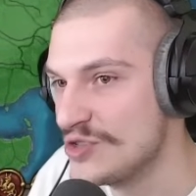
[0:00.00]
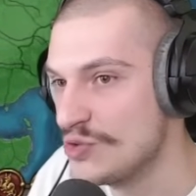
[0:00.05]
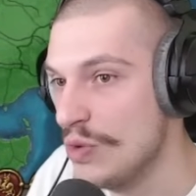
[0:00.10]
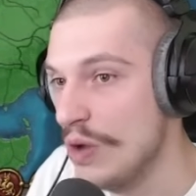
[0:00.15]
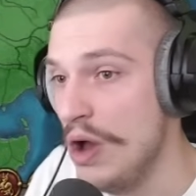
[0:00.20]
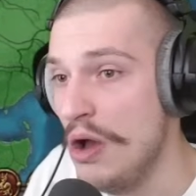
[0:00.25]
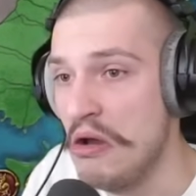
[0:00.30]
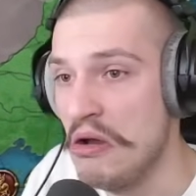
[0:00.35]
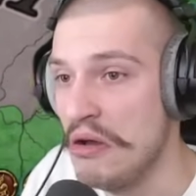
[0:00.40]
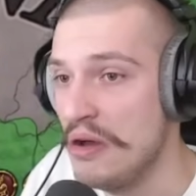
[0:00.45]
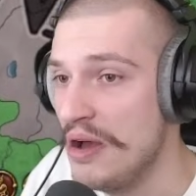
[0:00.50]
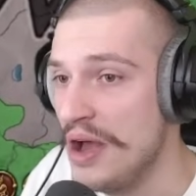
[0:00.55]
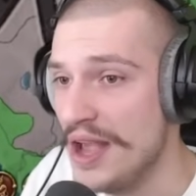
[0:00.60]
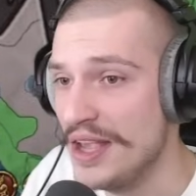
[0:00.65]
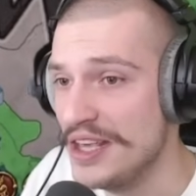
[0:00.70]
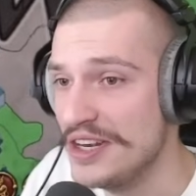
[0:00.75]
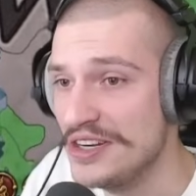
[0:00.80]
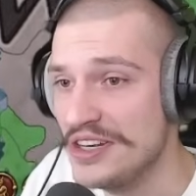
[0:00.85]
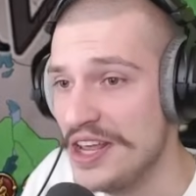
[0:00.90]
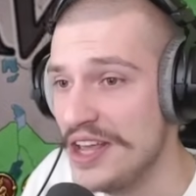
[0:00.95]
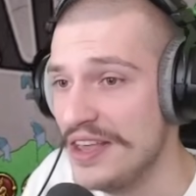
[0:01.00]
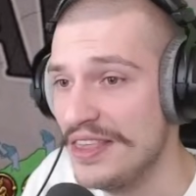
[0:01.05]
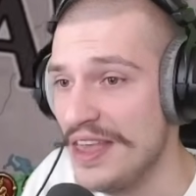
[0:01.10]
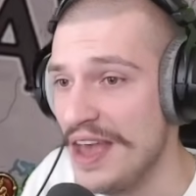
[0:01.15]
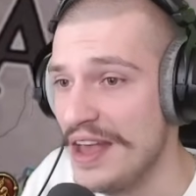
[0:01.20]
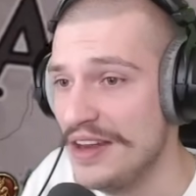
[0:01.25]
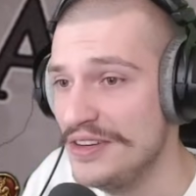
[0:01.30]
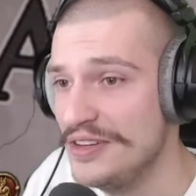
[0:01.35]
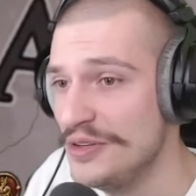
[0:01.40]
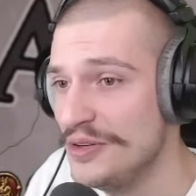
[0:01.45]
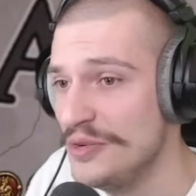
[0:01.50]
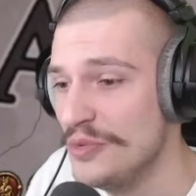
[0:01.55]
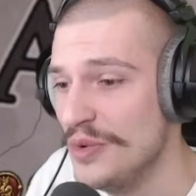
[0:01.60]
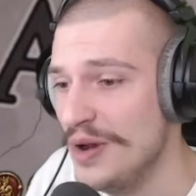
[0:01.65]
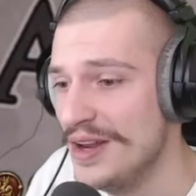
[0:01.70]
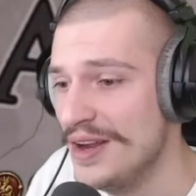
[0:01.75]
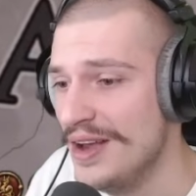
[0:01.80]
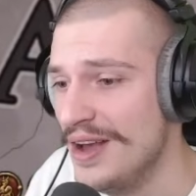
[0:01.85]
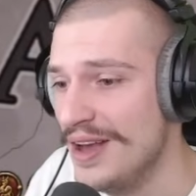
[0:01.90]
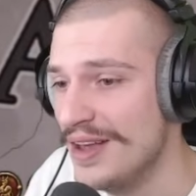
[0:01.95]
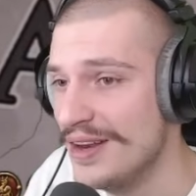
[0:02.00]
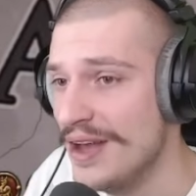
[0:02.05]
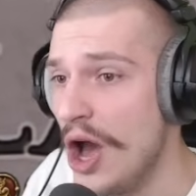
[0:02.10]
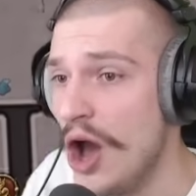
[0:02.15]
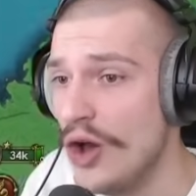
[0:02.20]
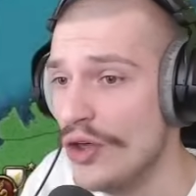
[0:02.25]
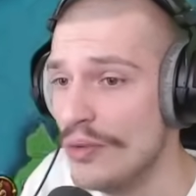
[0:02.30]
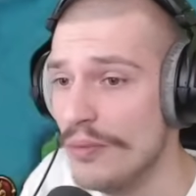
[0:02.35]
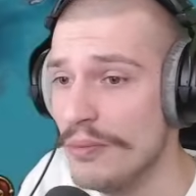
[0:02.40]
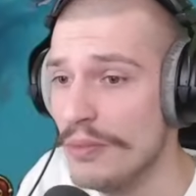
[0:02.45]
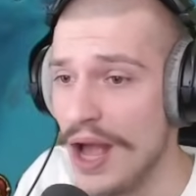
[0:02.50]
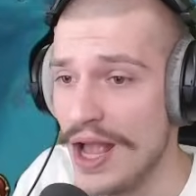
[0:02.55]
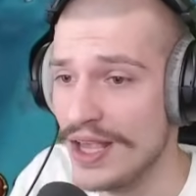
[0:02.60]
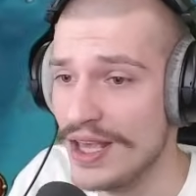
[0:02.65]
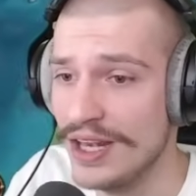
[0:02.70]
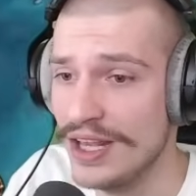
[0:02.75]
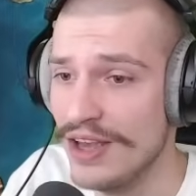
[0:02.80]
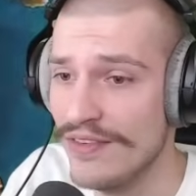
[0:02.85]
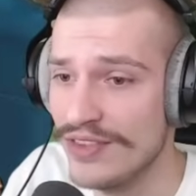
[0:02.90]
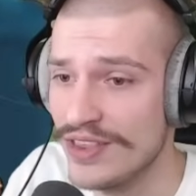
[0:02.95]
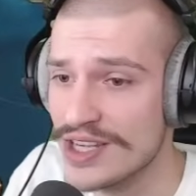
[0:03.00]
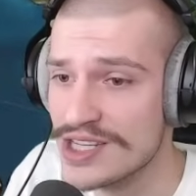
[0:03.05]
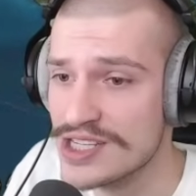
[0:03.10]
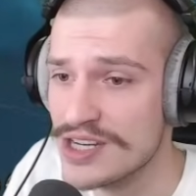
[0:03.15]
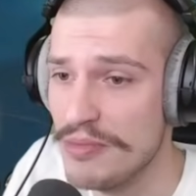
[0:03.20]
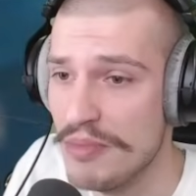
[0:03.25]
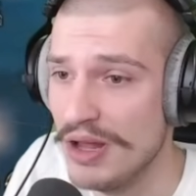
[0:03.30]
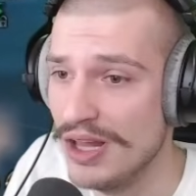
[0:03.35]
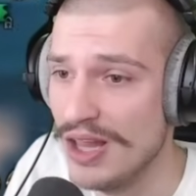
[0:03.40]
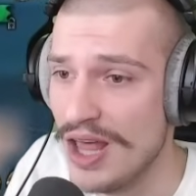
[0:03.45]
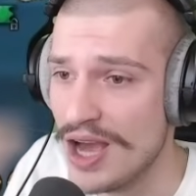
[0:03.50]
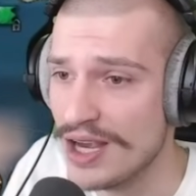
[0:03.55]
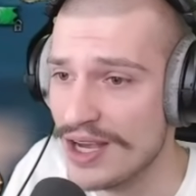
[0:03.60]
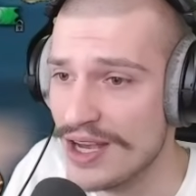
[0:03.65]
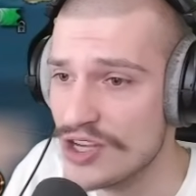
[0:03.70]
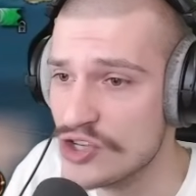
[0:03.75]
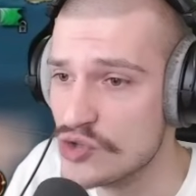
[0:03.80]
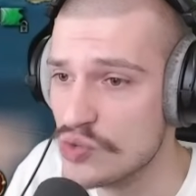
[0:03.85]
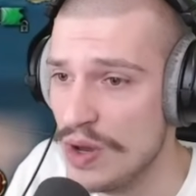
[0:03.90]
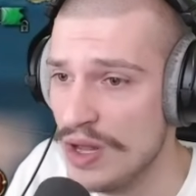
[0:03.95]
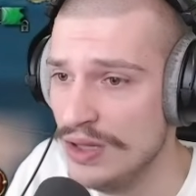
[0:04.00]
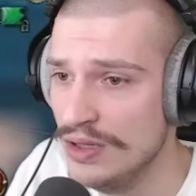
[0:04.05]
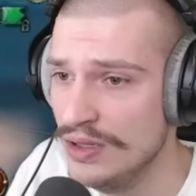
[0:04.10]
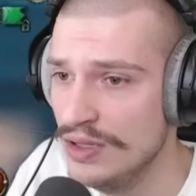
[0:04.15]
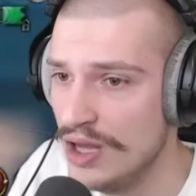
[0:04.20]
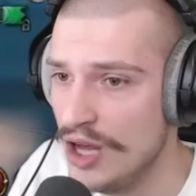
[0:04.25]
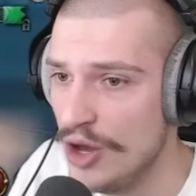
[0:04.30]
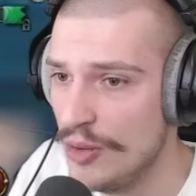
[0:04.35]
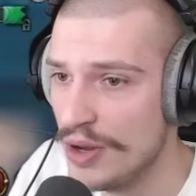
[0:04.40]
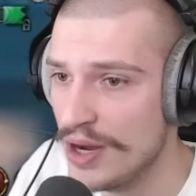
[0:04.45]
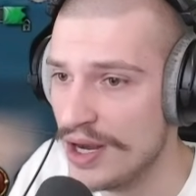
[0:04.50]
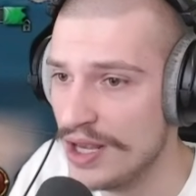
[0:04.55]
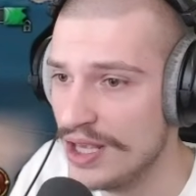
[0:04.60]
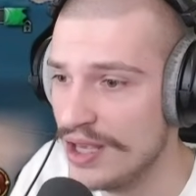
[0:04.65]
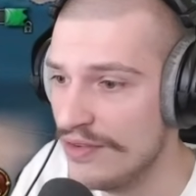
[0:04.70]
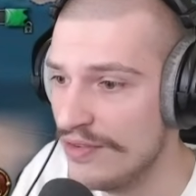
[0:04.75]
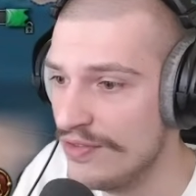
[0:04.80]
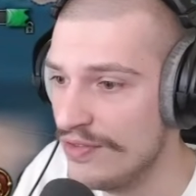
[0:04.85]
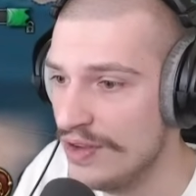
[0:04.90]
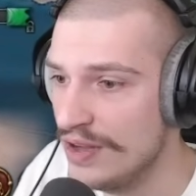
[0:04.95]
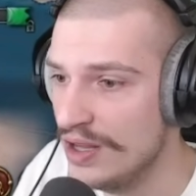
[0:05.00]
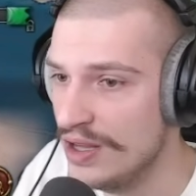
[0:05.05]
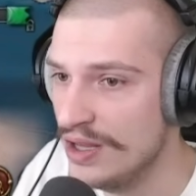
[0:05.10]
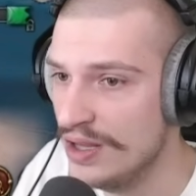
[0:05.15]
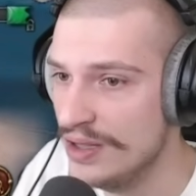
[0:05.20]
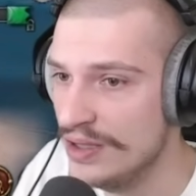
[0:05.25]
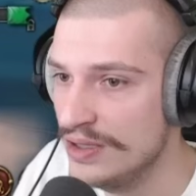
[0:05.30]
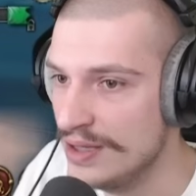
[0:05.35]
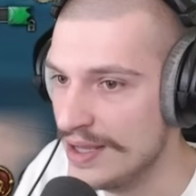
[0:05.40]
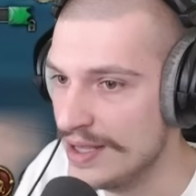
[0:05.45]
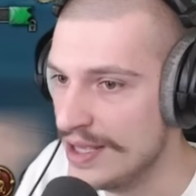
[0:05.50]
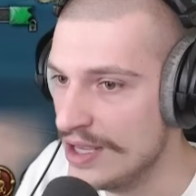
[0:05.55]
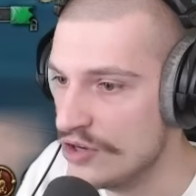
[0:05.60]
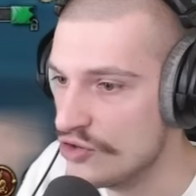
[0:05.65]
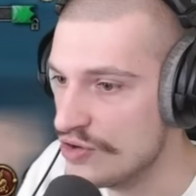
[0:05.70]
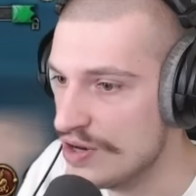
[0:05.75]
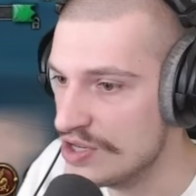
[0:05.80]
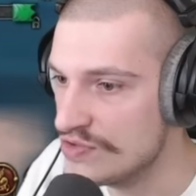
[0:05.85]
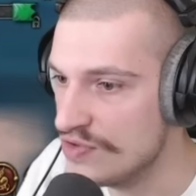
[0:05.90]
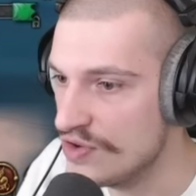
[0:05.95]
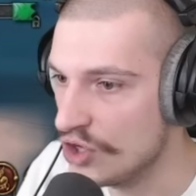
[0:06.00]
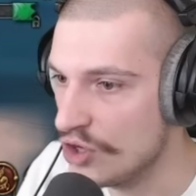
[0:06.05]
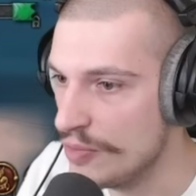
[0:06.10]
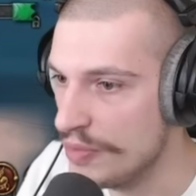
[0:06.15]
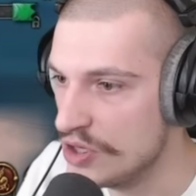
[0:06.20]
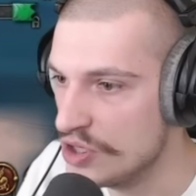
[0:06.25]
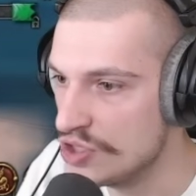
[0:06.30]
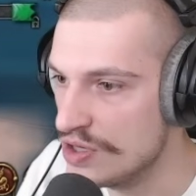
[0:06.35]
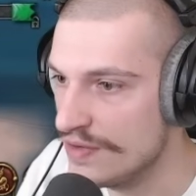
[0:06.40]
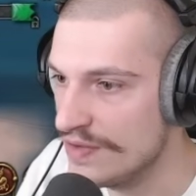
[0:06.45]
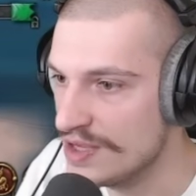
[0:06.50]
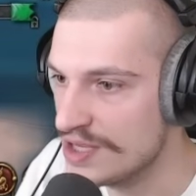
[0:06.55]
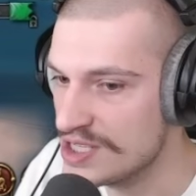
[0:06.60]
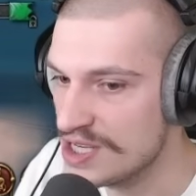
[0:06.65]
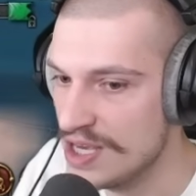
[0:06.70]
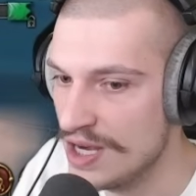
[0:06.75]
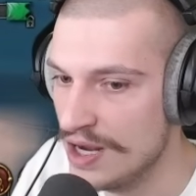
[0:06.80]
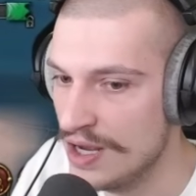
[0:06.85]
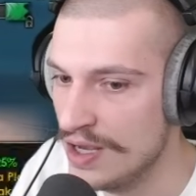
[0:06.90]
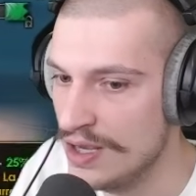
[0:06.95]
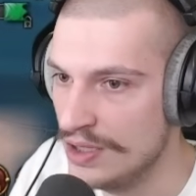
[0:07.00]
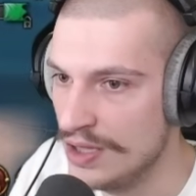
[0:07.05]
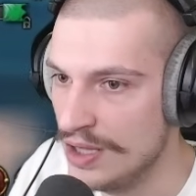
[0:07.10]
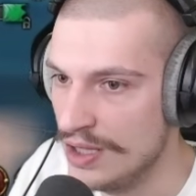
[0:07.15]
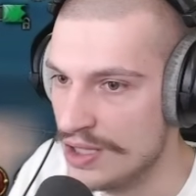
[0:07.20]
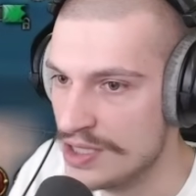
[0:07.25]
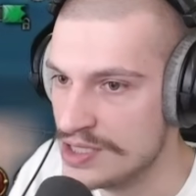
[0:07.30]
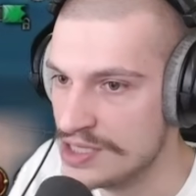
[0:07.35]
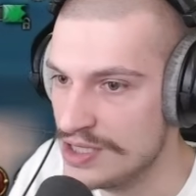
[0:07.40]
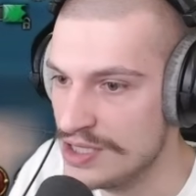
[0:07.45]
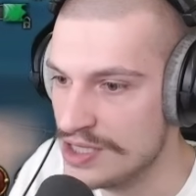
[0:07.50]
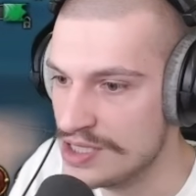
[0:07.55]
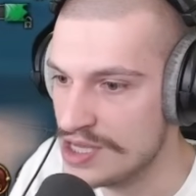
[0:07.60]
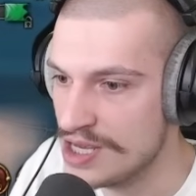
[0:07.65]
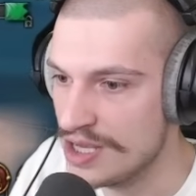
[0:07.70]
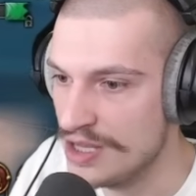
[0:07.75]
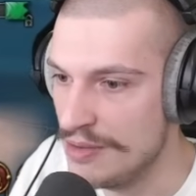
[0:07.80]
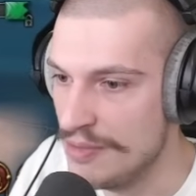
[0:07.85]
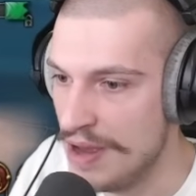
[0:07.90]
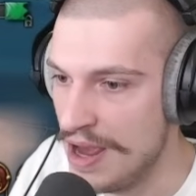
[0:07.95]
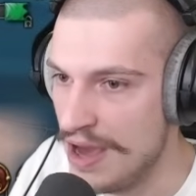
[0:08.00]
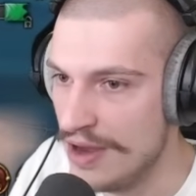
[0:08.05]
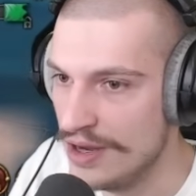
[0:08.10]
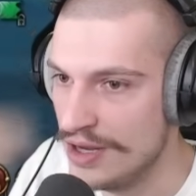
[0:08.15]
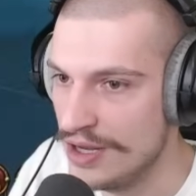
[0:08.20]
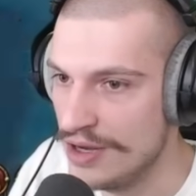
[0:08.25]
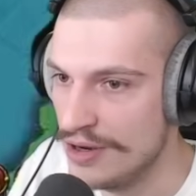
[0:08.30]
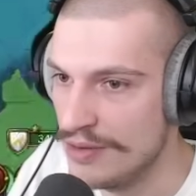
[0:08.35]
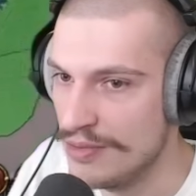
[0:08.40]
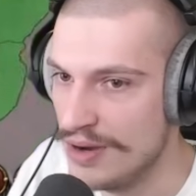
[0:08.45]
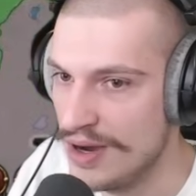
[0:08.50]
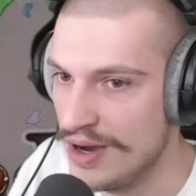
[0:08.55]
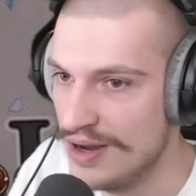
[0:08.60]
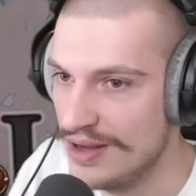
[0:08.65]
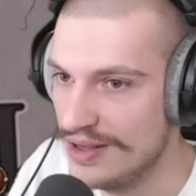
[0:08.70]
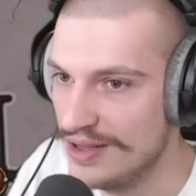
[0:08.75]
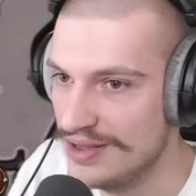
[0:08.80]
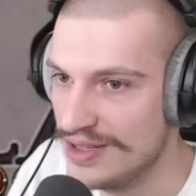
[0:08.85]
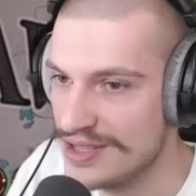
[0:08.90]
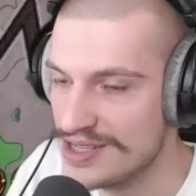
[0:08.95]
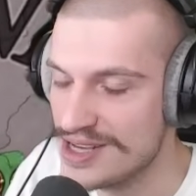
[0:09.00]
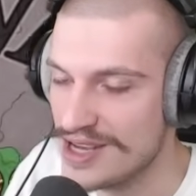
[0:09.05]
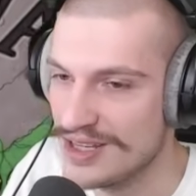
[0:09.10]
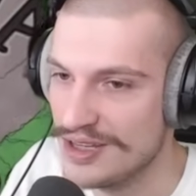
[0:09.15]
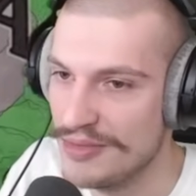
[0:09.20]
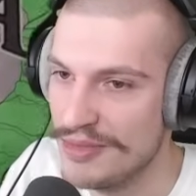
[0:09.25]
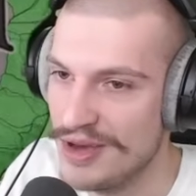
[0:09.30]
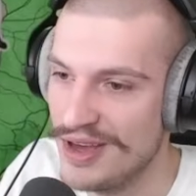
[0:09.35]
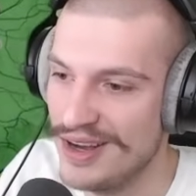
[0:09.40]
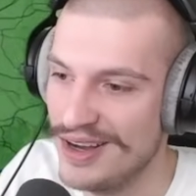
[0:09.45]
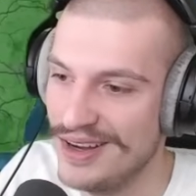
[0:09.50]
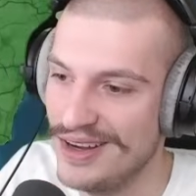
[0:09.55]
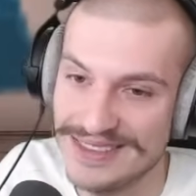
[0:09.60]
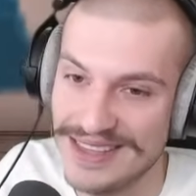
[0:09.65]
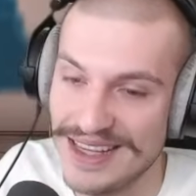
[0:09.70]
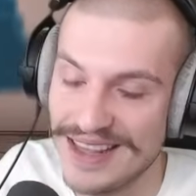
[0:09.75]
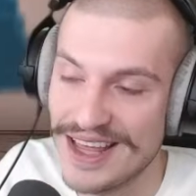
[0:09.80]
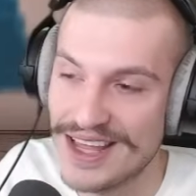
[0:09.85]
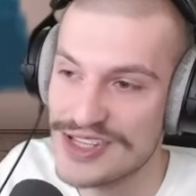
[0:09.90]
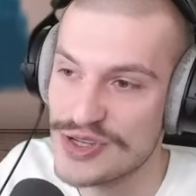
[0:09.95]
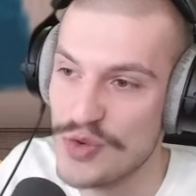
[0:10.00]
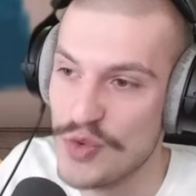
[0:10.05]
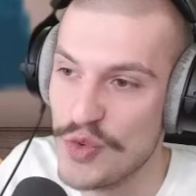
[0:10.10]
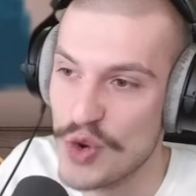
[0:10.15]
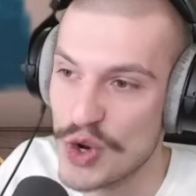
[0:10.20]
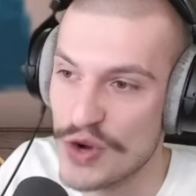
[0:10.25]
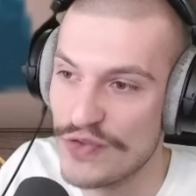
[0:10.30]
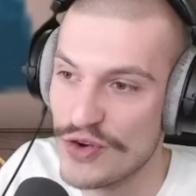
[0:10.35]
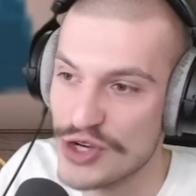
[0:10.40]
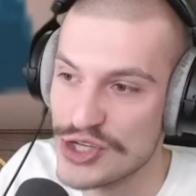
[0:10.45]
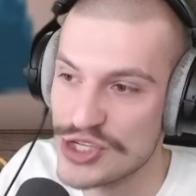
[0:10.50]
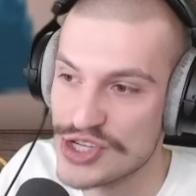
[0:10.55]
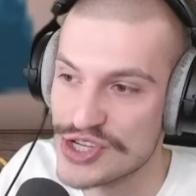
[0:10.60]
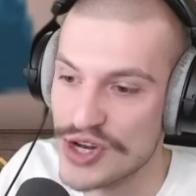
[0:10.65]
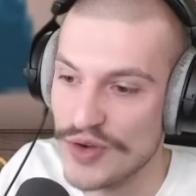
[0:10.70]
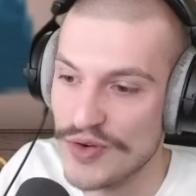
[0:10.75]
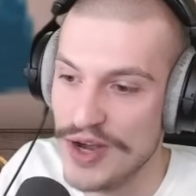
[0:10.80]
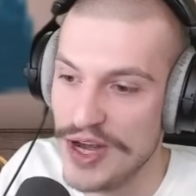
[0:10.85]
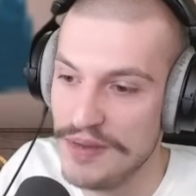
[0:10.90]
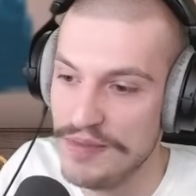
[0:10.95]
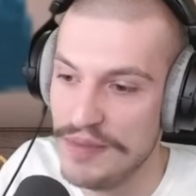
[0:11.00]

oh, I can take that too. Why not? Oh, I can give this to Malacca as well. How about I give, I can't transfer occupation of this, can I? Yeah, let's kick them out of here, bro. Let's kick them out of here. And that's a war versus a great